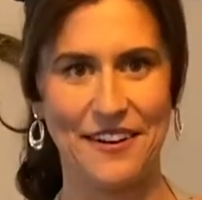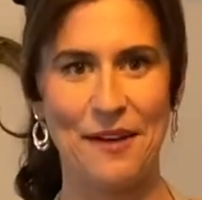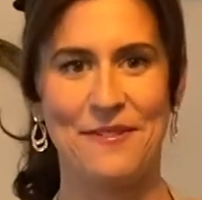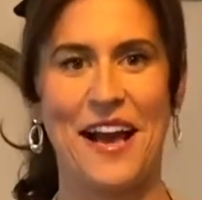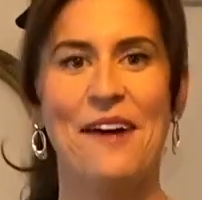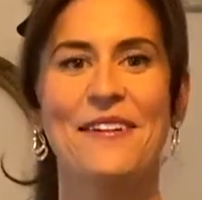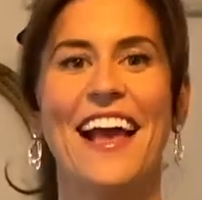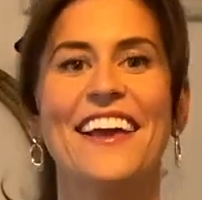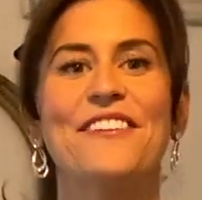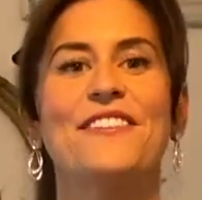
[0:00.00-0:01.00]
I'm coming
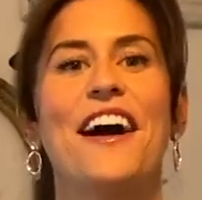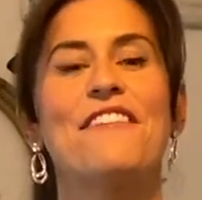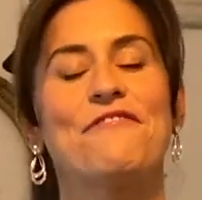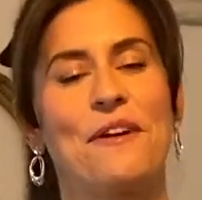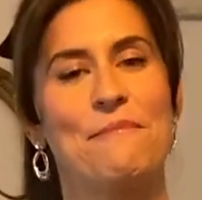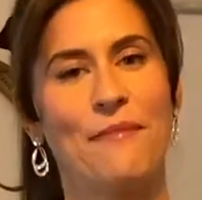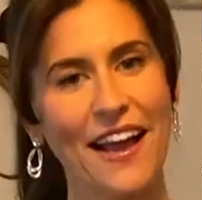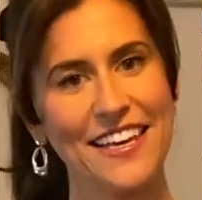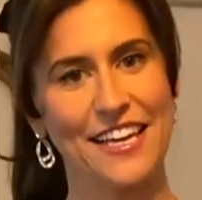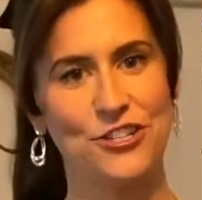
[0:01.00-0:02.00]
at you live from
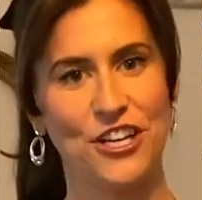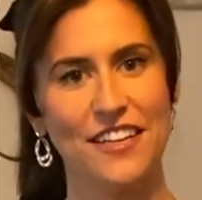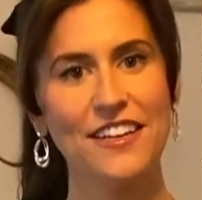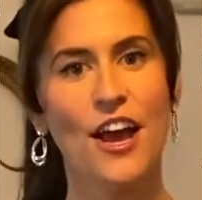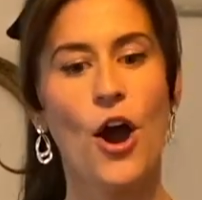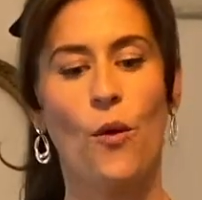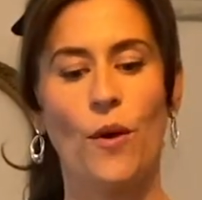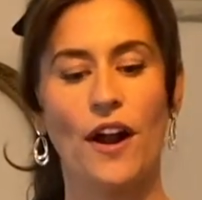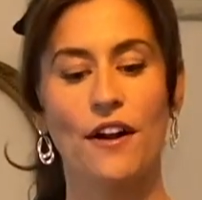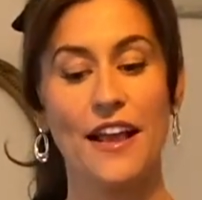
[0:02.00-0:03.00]
my kitchen
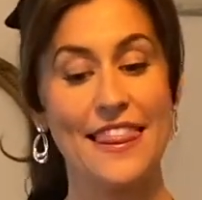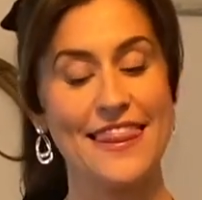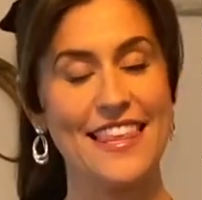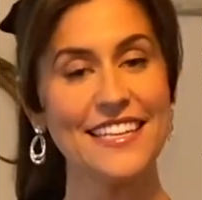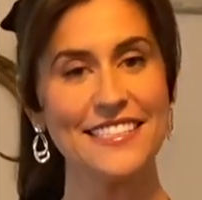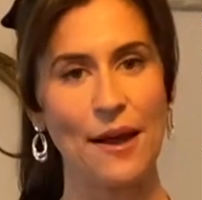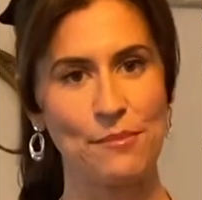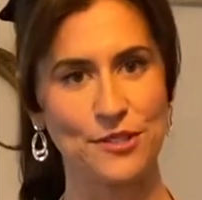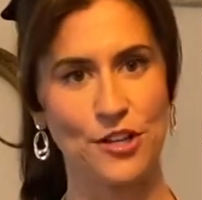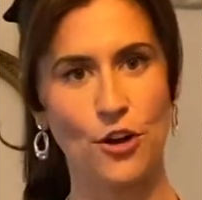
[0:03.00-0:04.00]
where in this
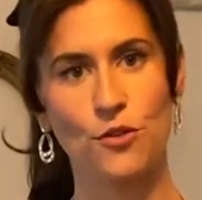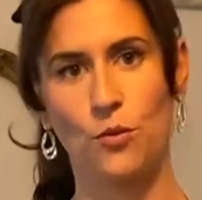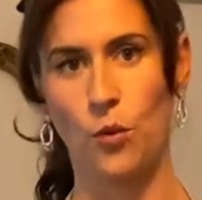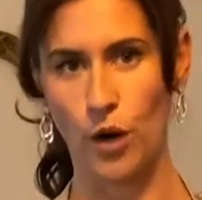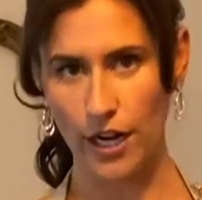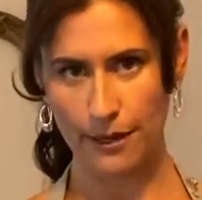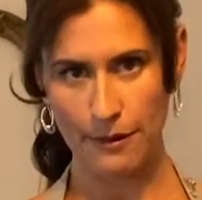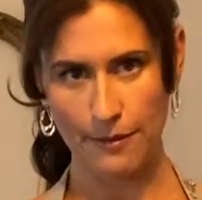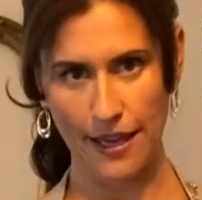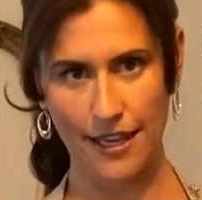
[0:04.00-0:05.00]
episode we're gonna
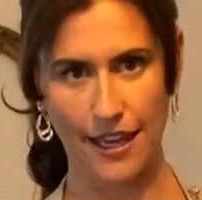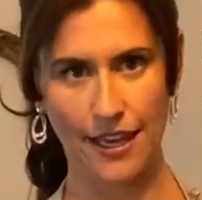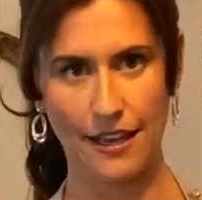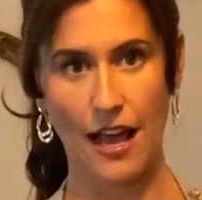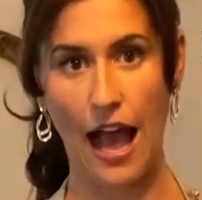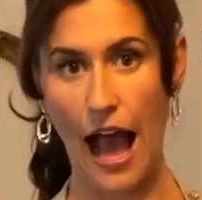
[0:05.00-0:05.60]
be baking.